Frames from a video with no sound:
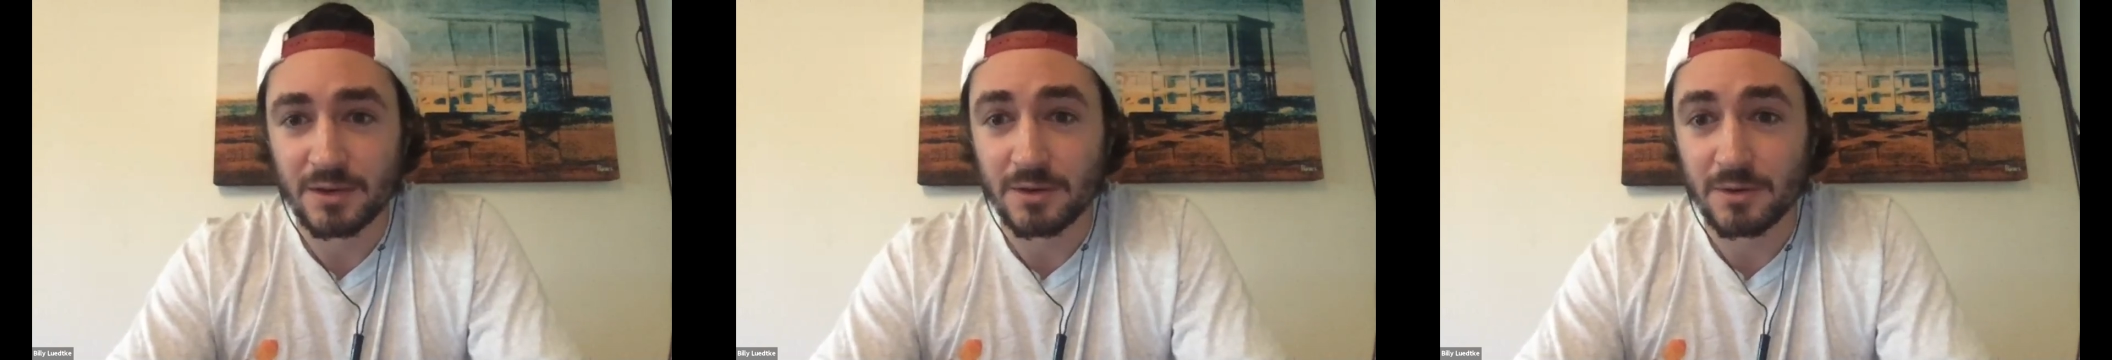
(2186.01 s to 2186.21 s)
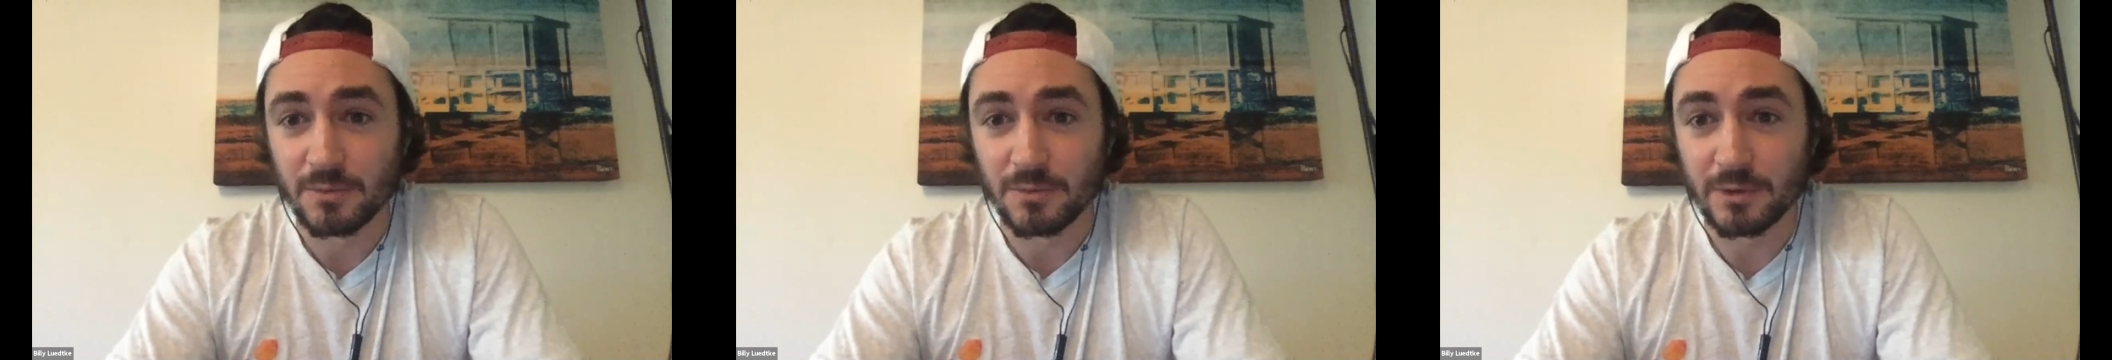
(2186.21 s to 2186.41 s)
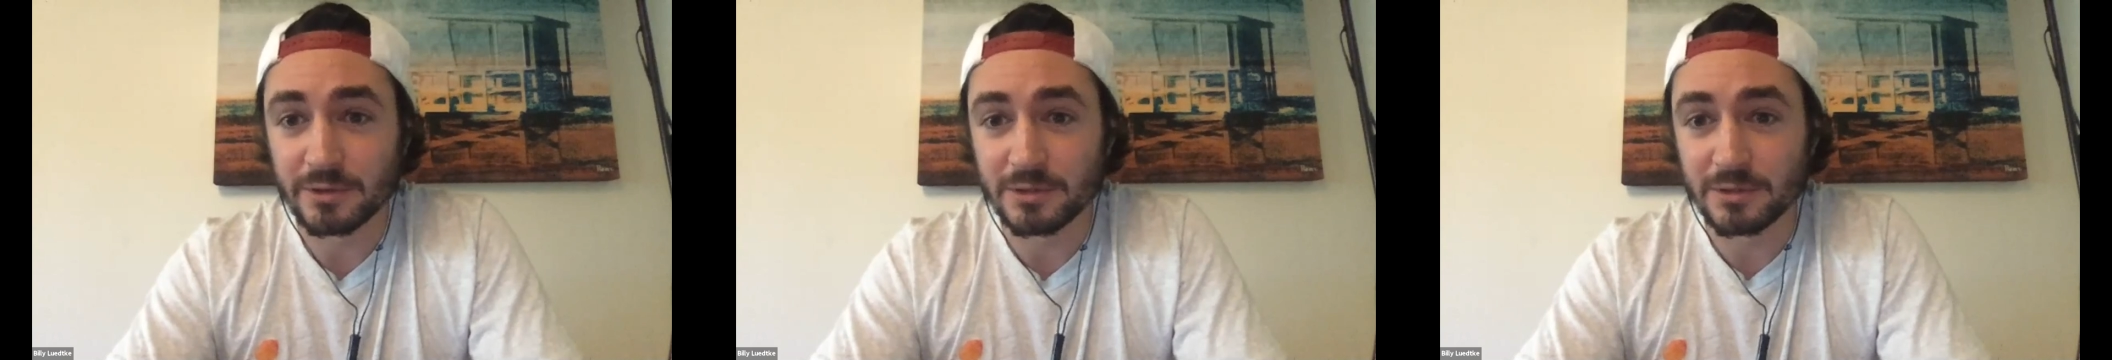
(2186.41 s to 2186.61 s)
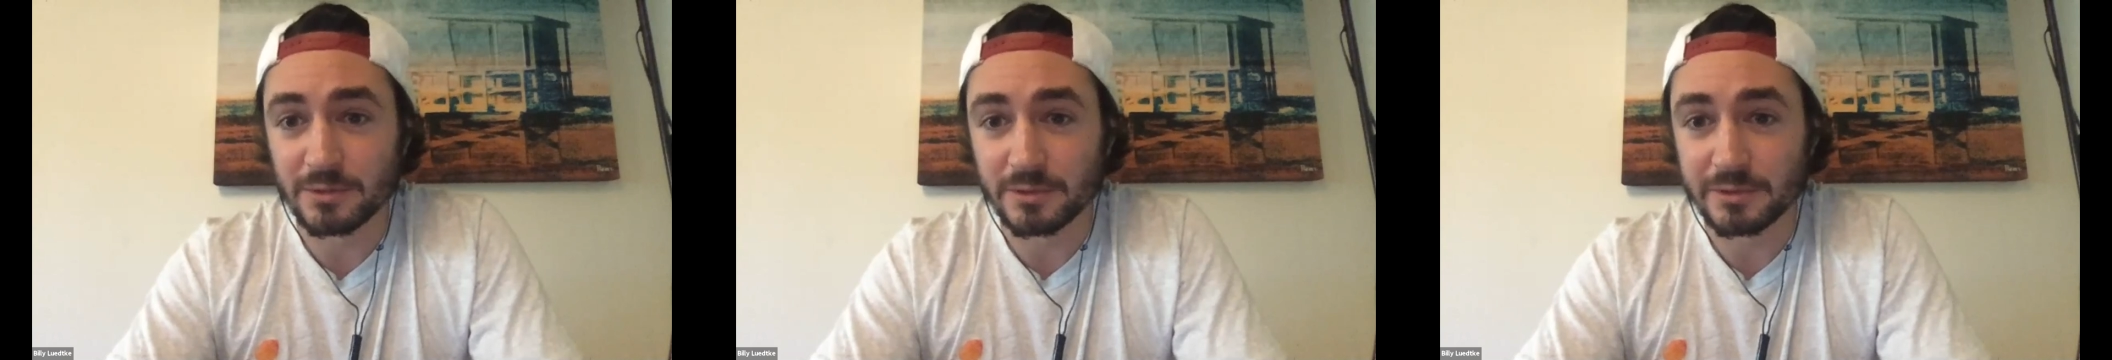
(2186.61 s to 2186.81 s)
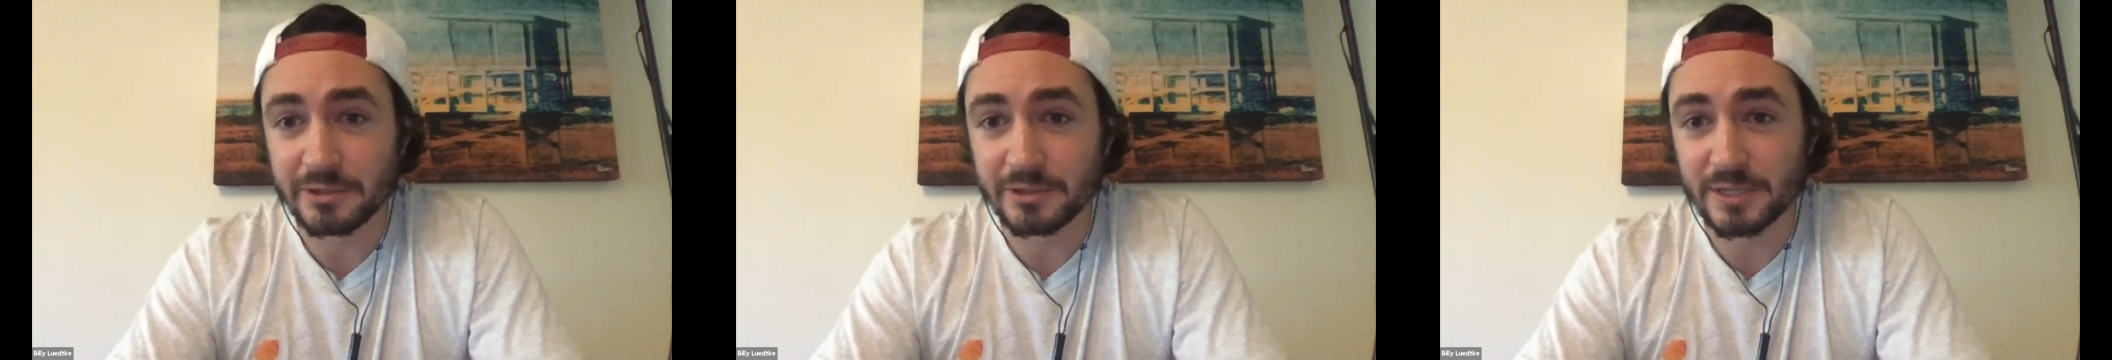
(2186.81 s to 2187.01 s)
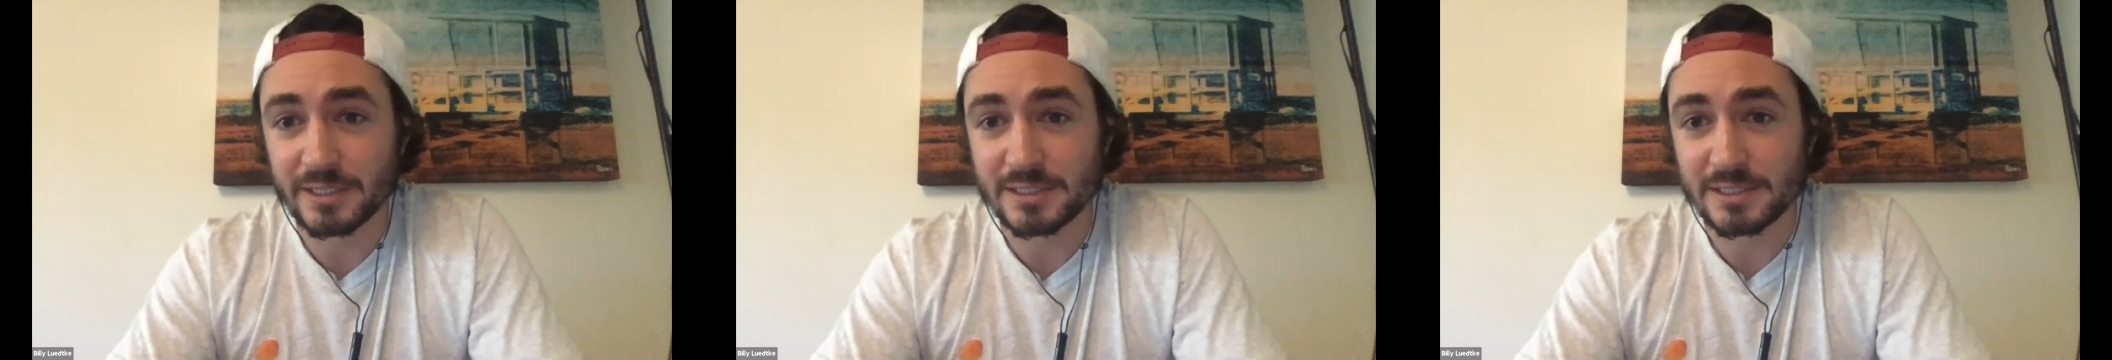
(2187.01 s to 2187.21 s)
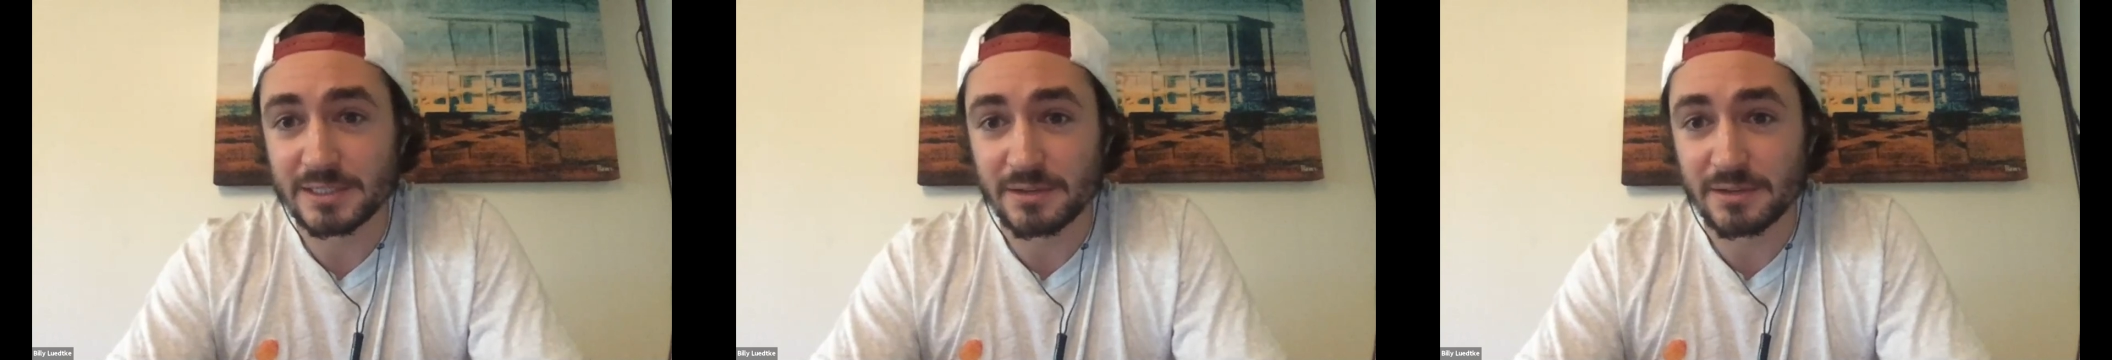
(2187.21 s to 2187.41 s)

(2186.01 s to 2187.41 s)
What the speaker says: What are your guys'